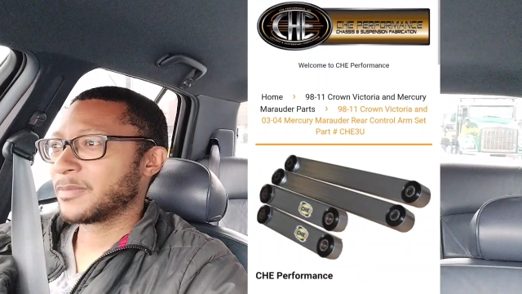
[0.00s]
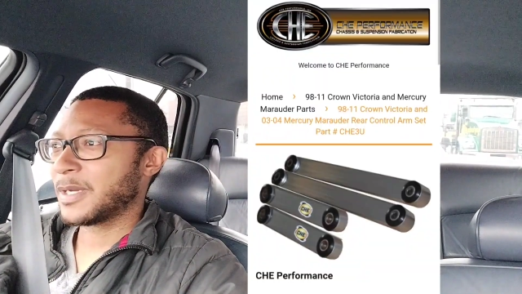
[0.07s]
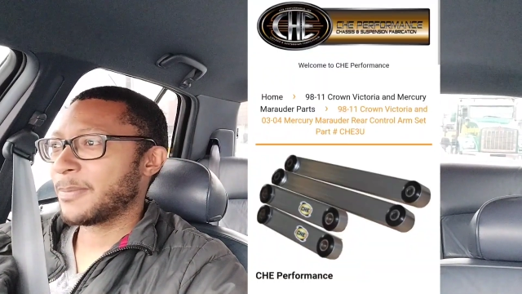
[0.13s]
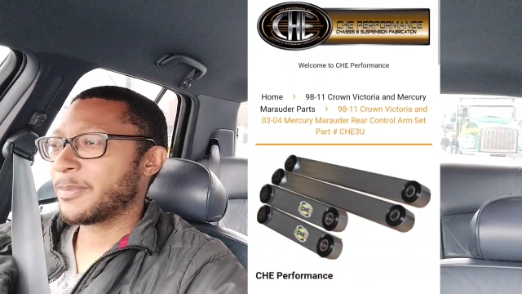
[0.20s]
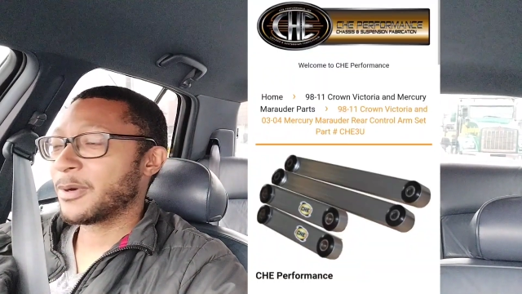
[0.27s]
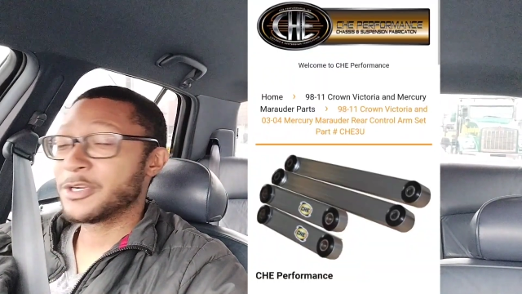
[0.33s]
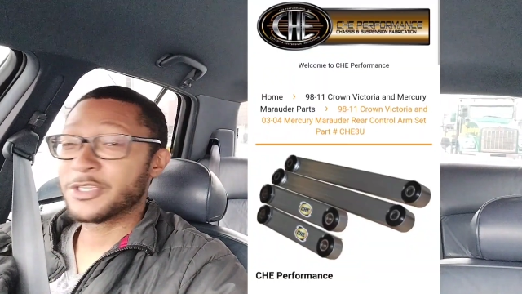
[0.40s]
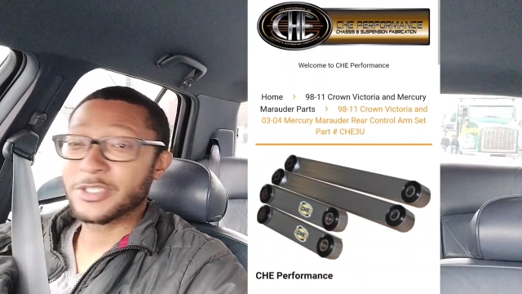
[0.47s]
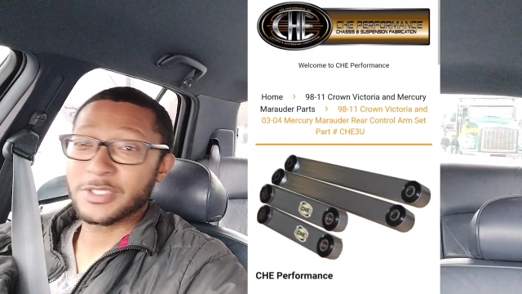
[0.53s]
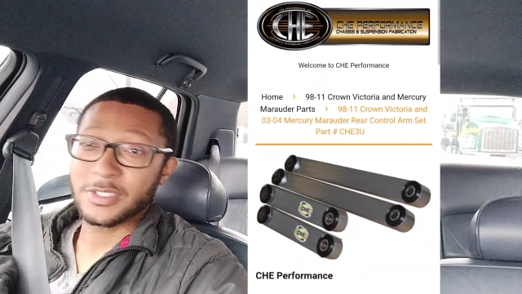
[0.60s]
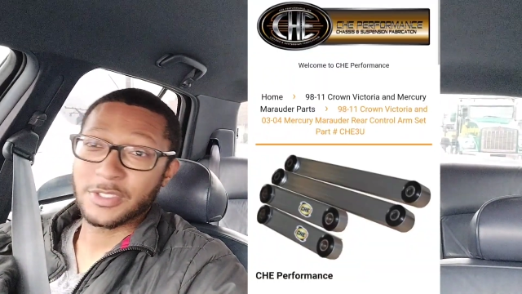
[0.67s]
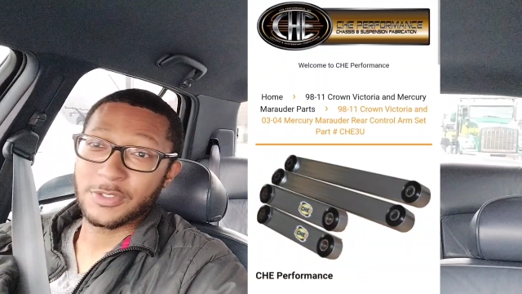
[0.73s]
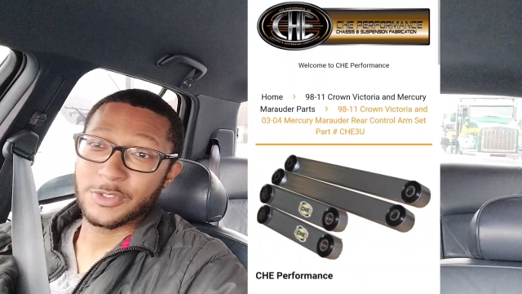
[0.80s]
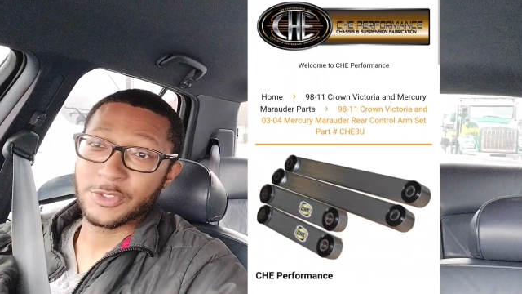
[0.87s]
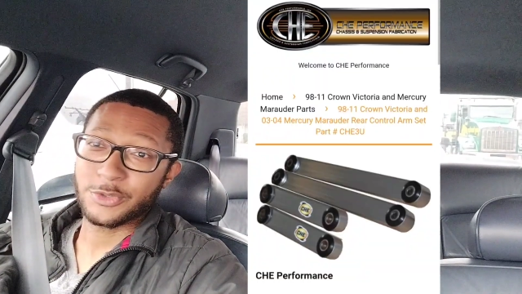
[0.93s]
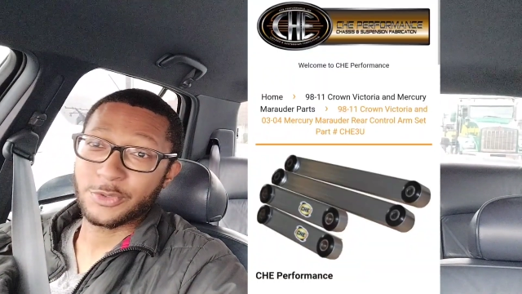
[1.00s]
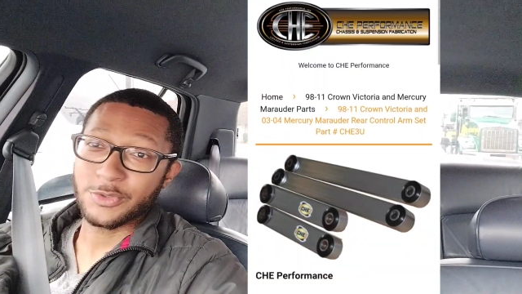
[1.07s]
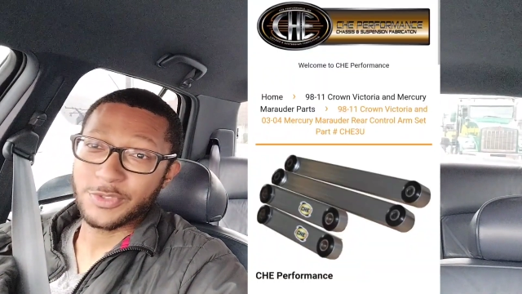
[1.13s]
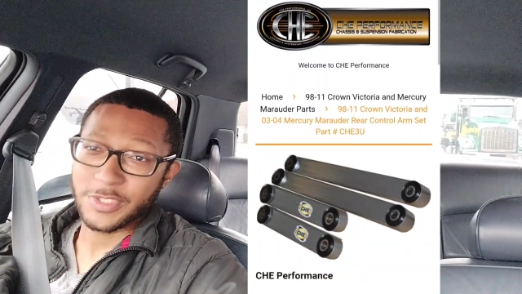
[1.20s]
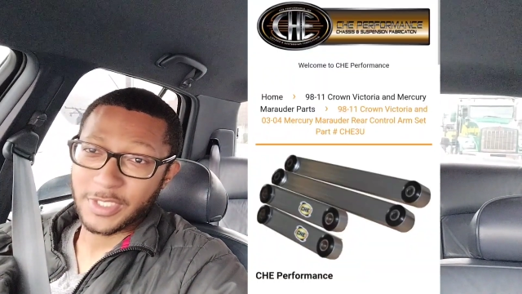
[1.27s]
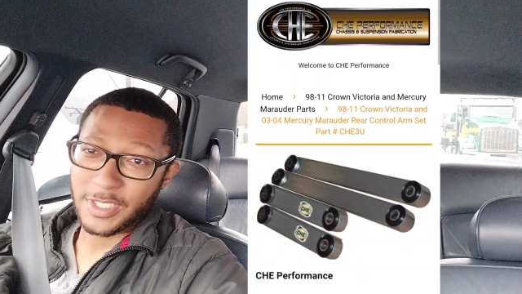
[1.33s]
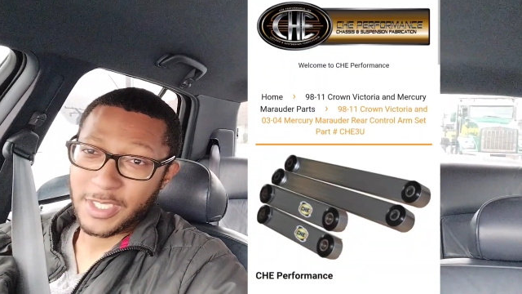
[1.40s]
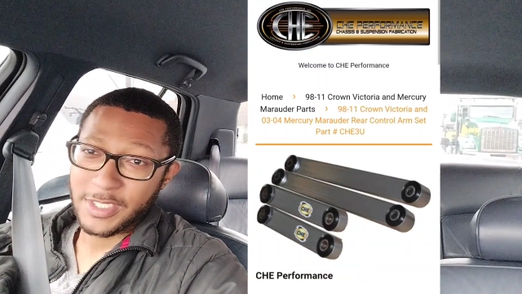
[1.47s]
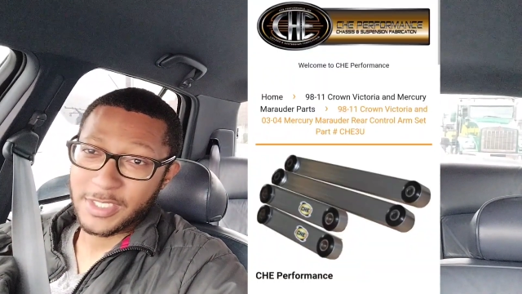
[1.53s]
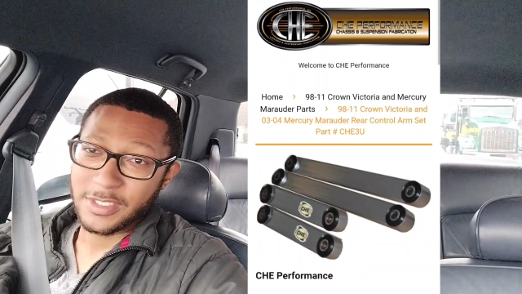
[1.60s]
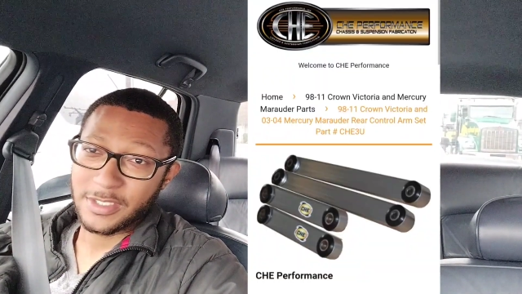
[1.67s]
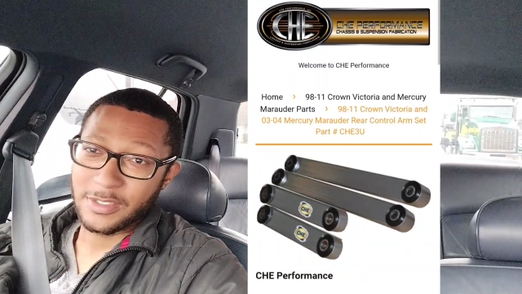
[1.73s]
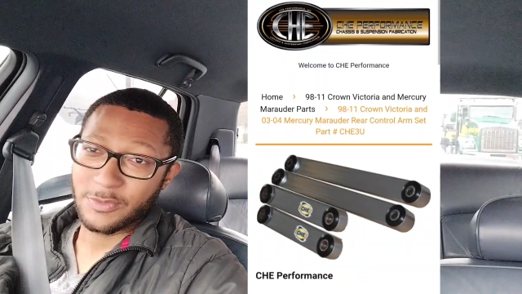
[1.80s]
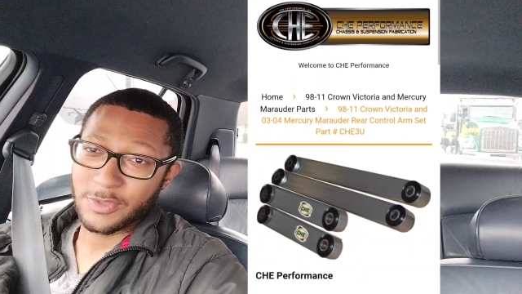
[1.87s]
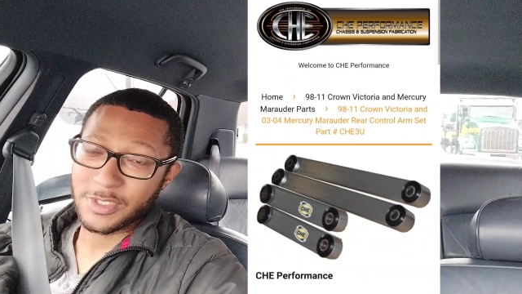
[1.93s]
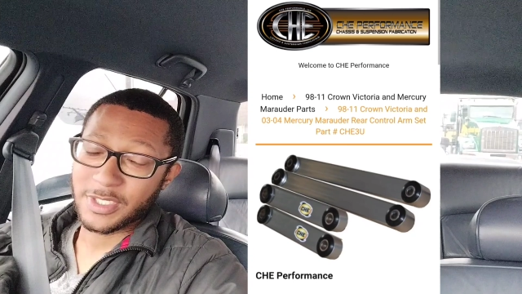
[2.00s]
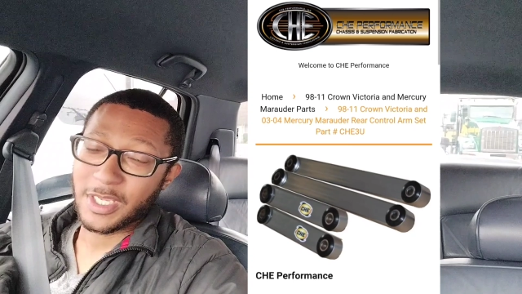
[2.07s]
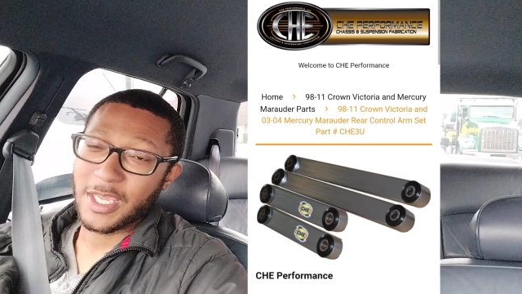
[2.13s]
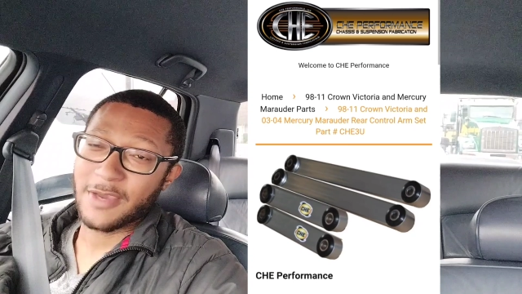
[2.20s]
I purchased those through CHE, which they